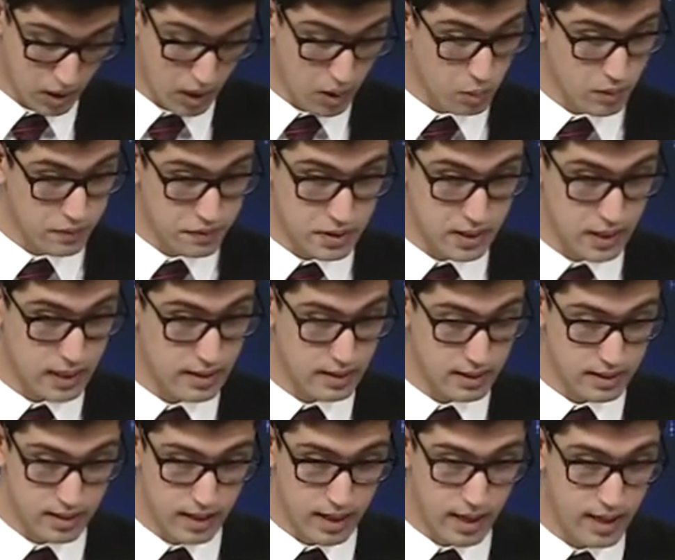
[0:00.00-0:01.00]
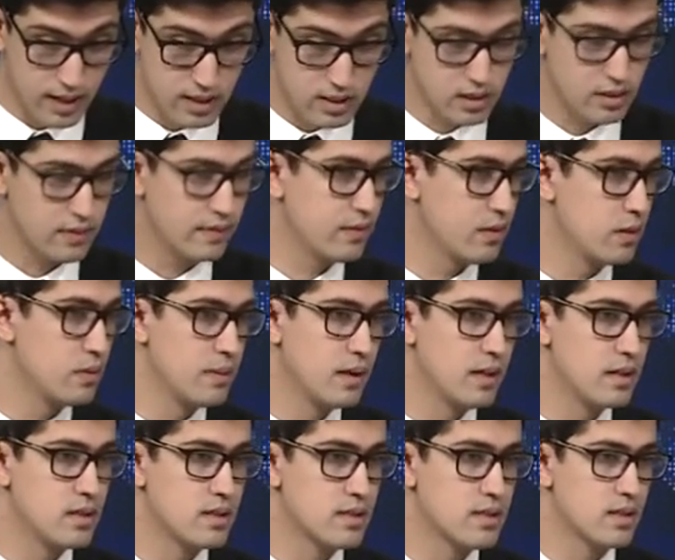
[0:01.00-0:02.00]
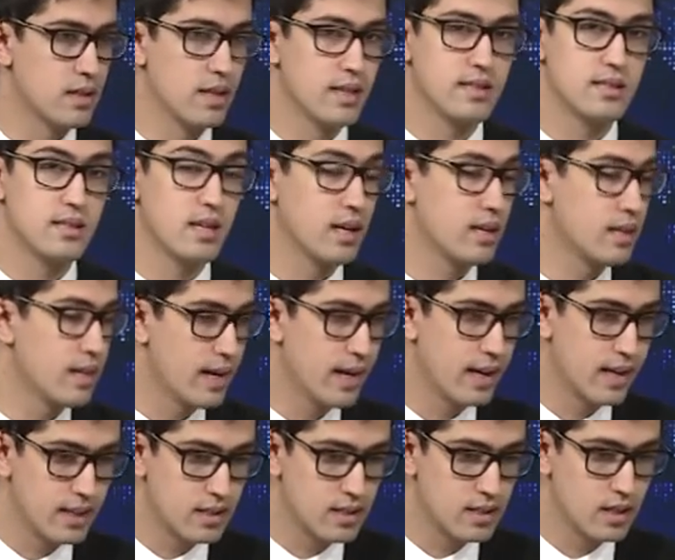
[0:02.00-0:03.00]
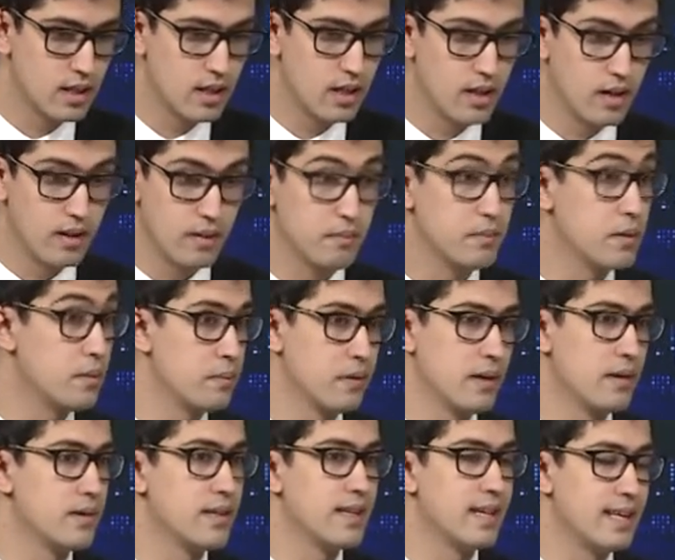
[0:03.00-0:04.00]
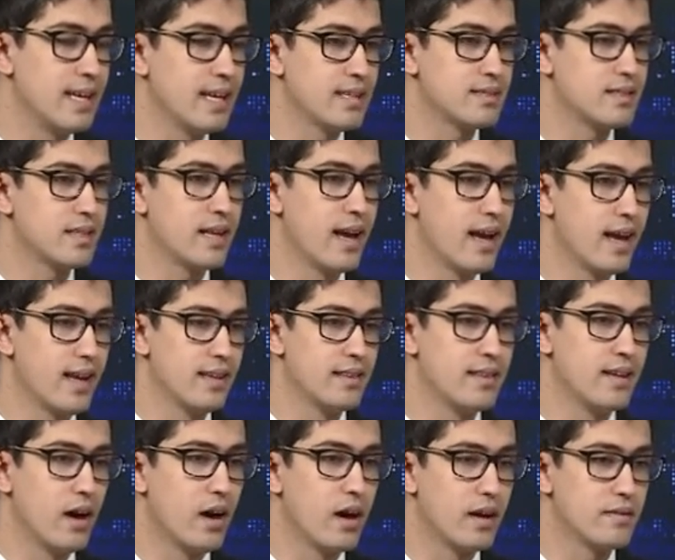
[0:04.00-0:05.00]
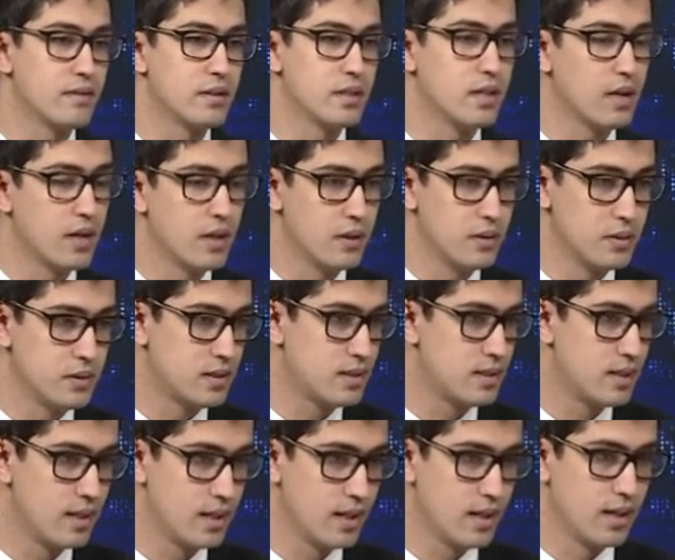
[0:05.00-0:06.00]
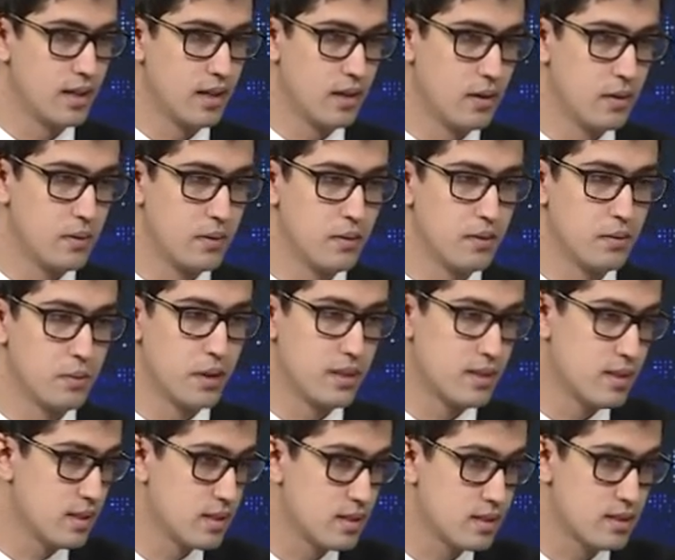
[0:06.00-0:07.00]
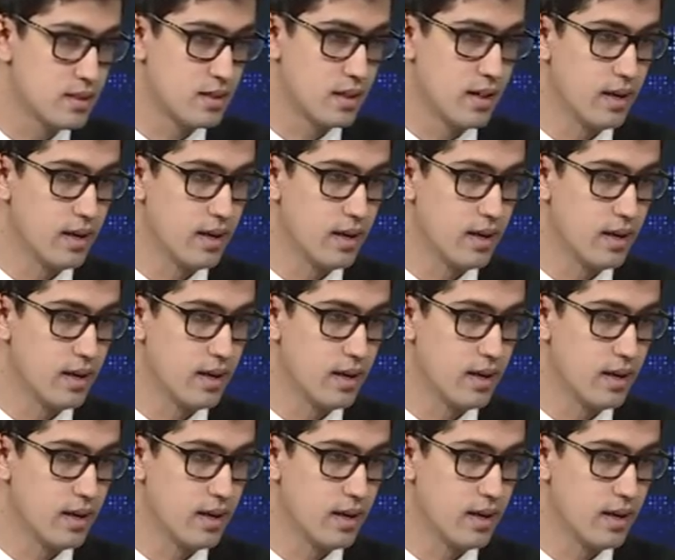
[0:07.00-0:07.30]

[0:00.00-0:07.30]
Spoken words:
We've seen in the last few months, let's say days, yesterday the Ivory Coast, you know, witnessed